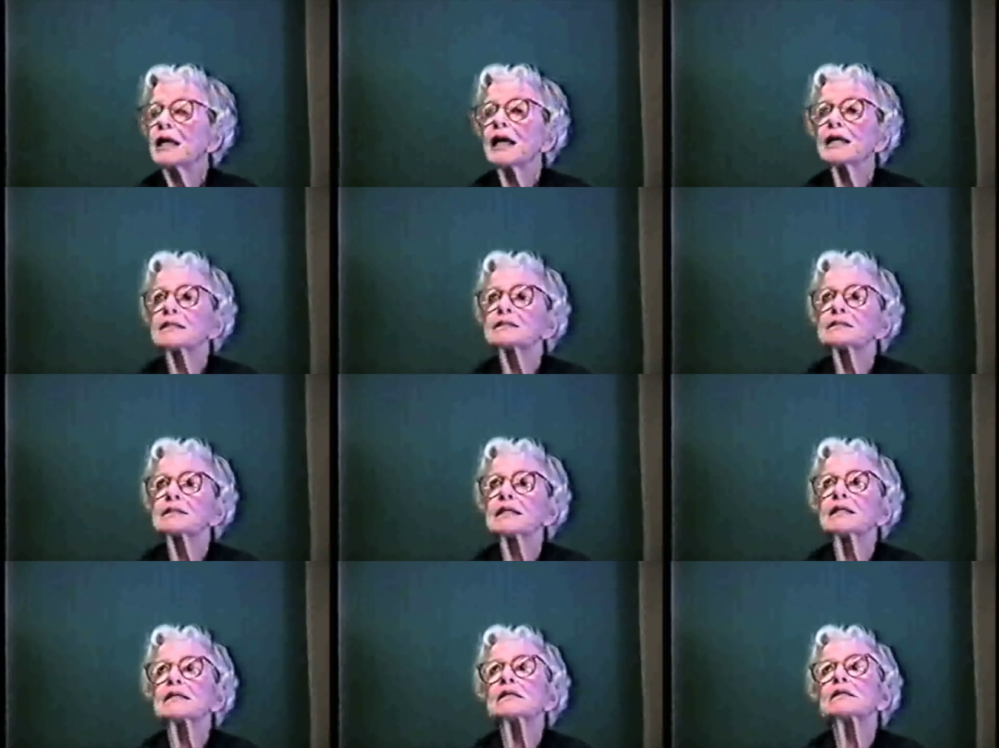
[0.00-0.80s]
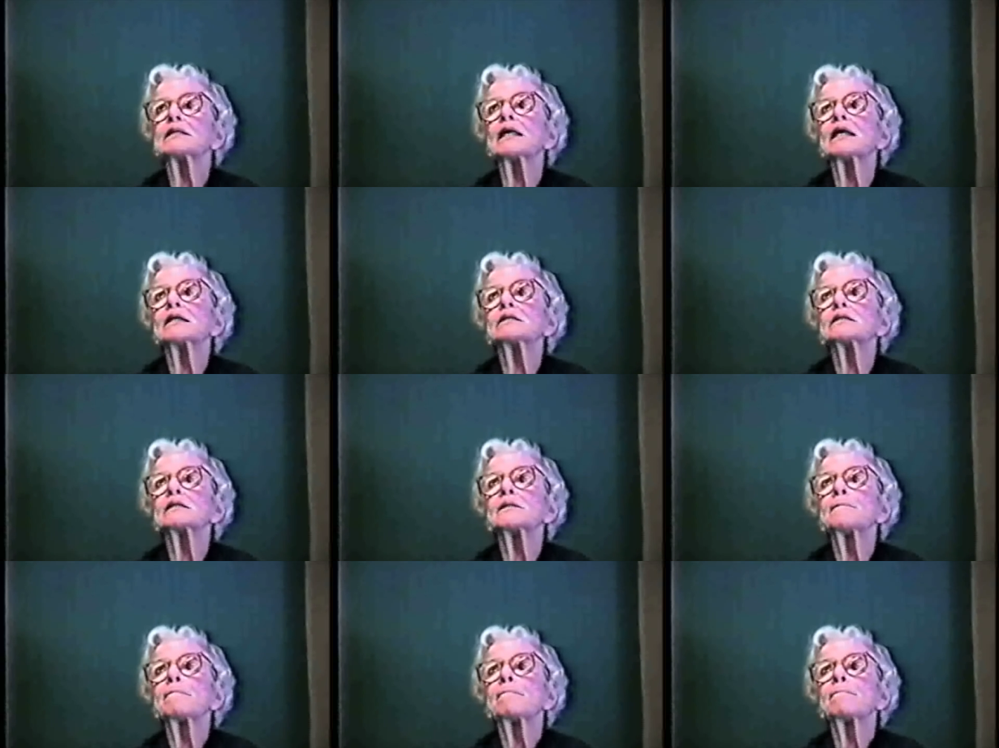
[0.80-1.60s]
I think that
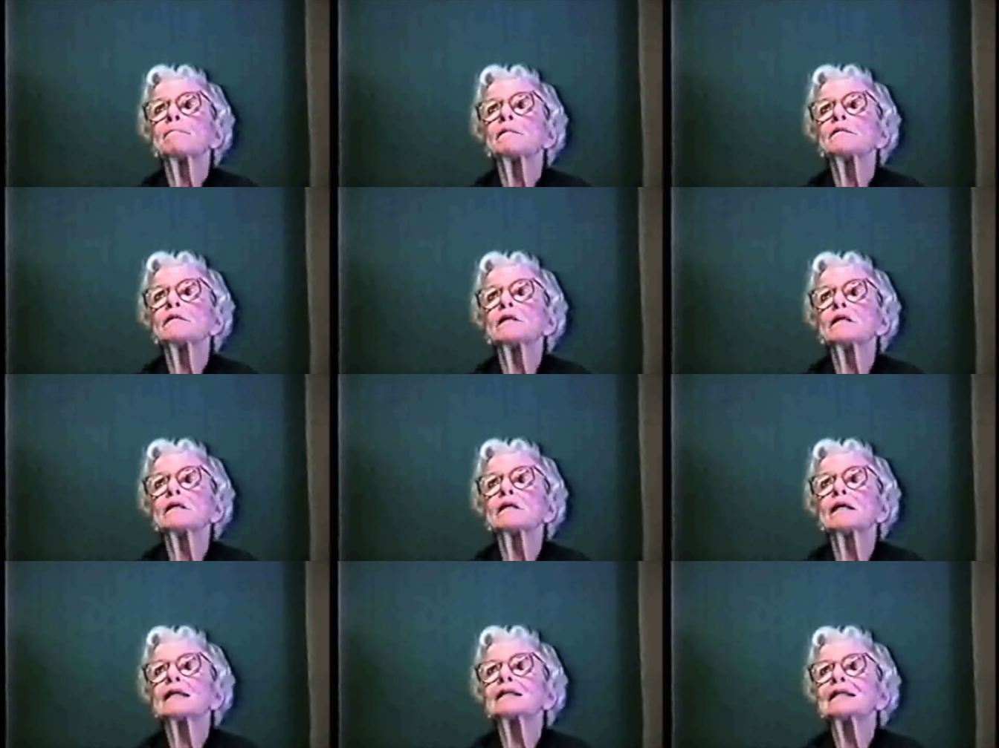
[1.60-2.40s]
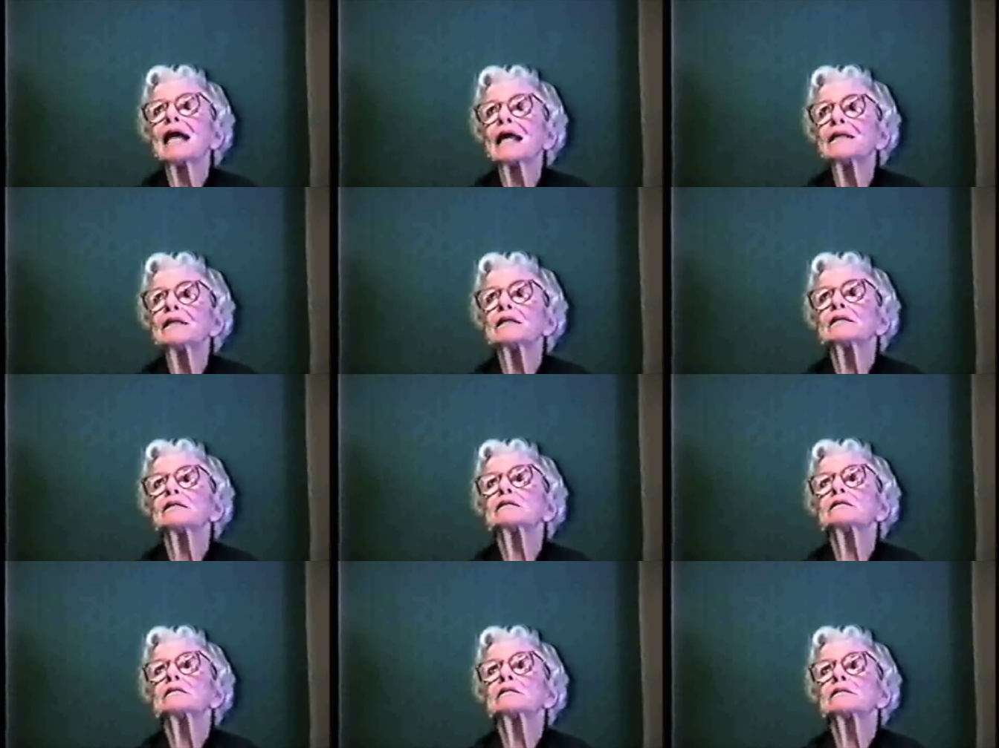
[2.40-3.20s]
uh, the
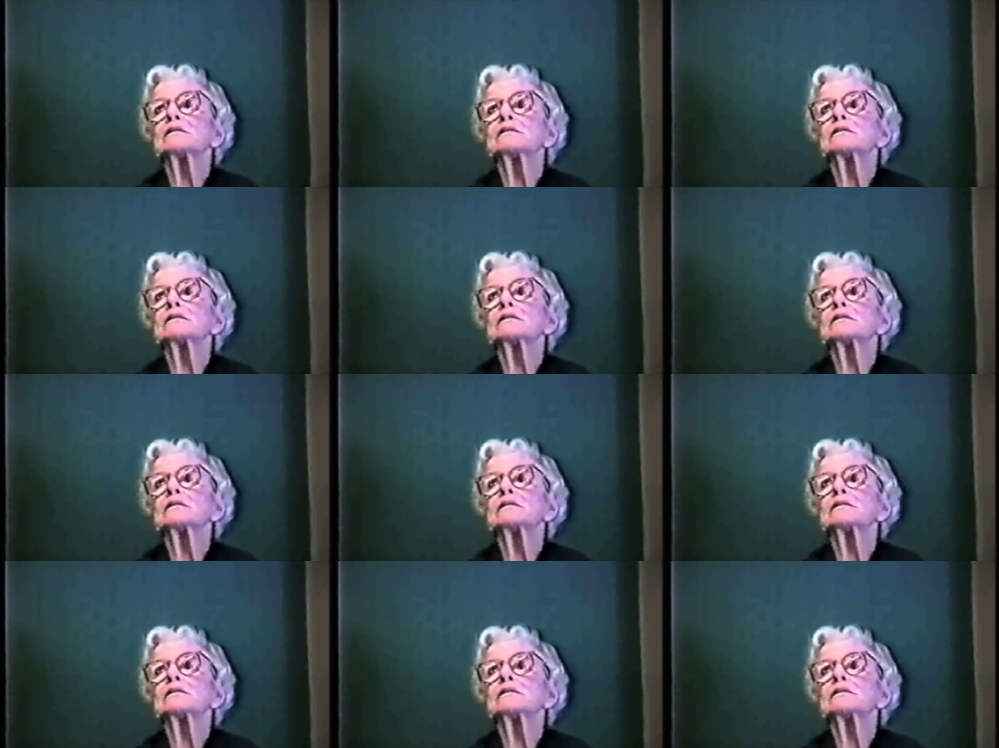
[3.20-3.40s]
non-language